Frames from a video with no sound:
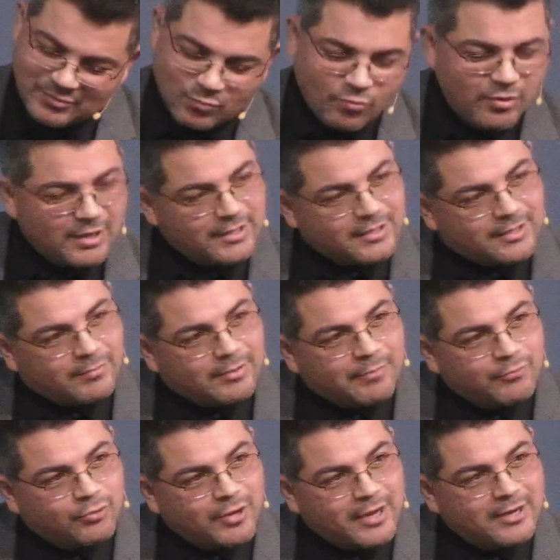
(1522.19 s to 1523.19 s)
that's the word
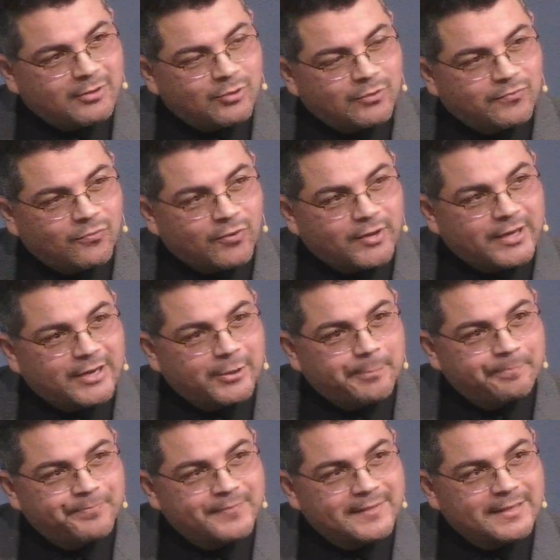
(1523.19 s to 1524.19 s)
I'm trying to look for
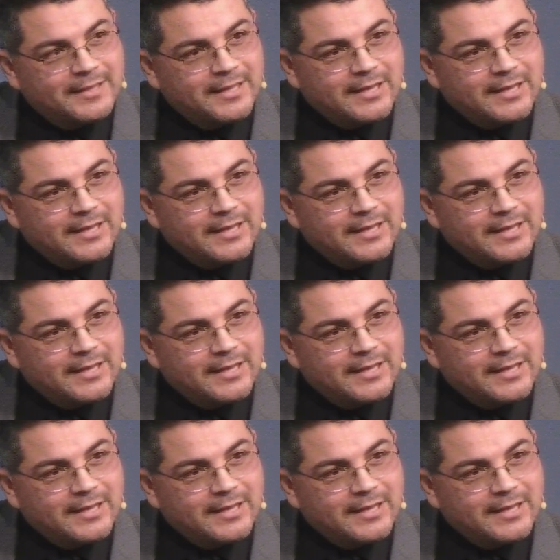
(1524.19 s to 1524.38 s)
here.